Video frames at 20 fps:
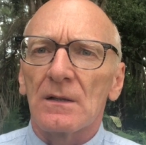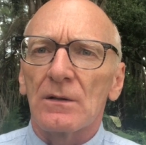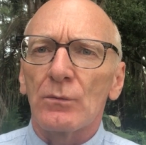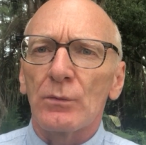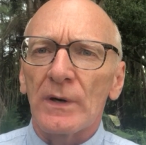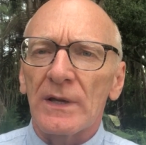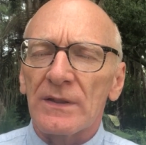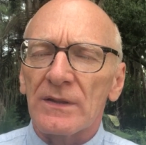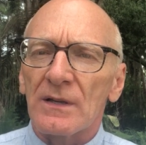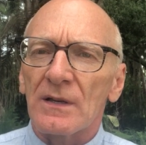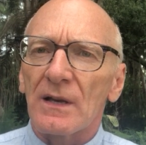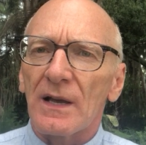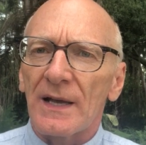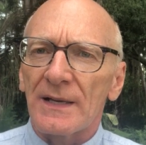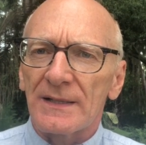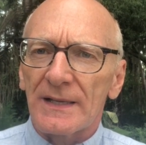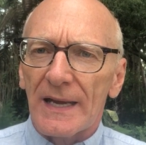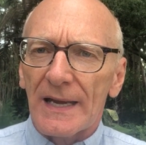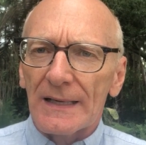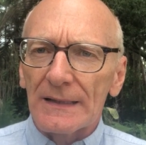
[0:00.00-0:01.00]
with
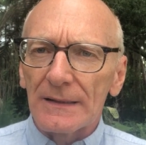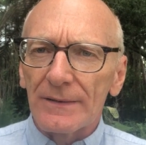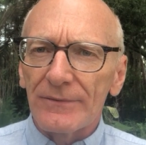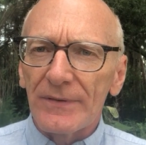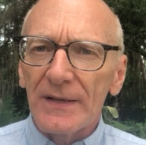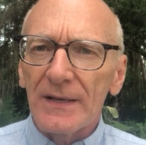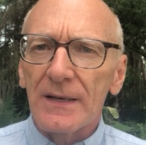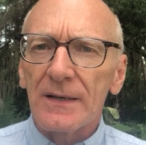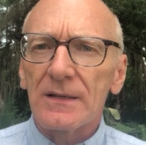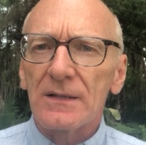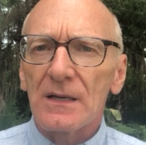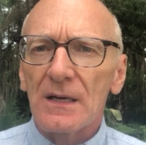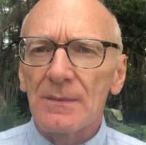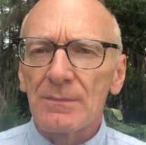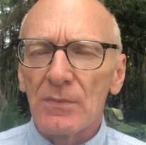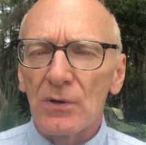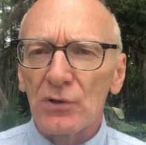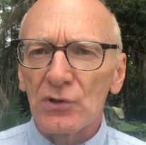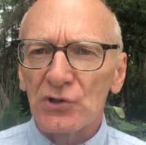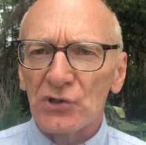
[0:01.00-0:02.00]
an elevated
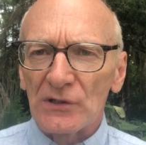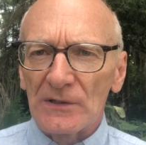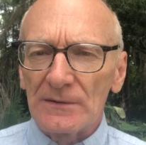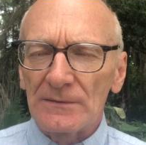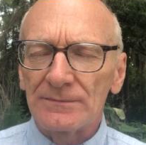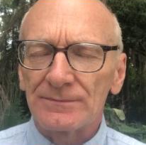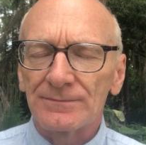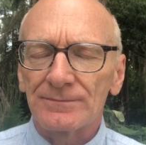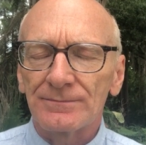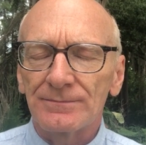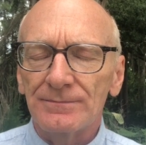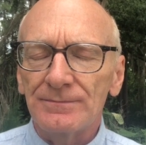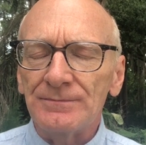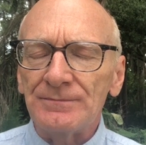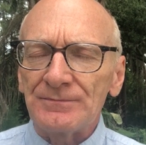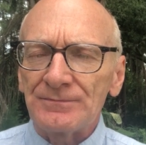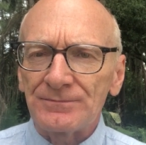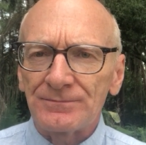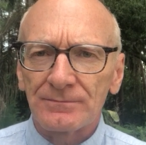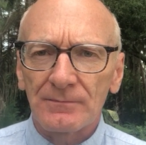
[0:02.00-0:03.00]
emotion.
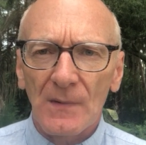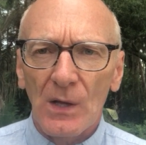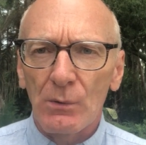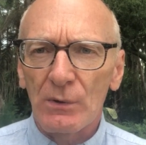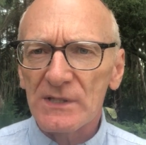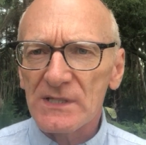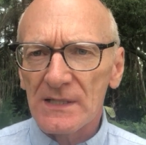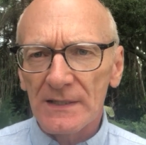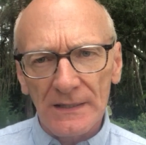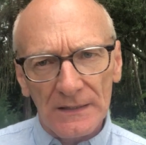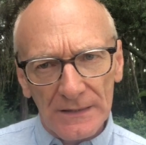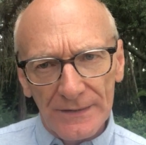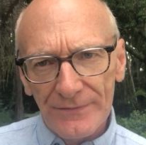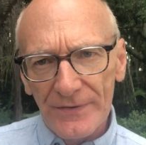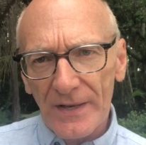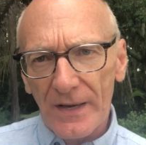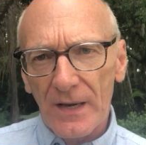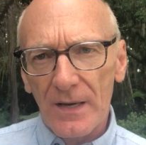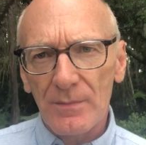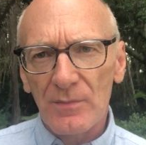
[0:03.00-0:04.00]
What's an
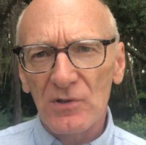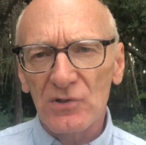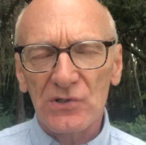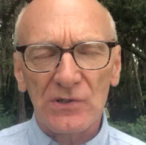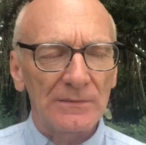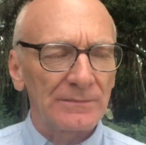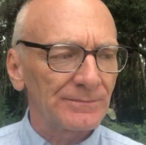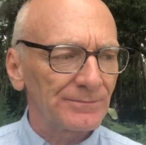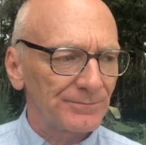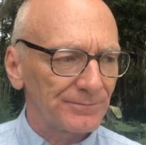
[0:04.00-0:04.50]
elevated emotion?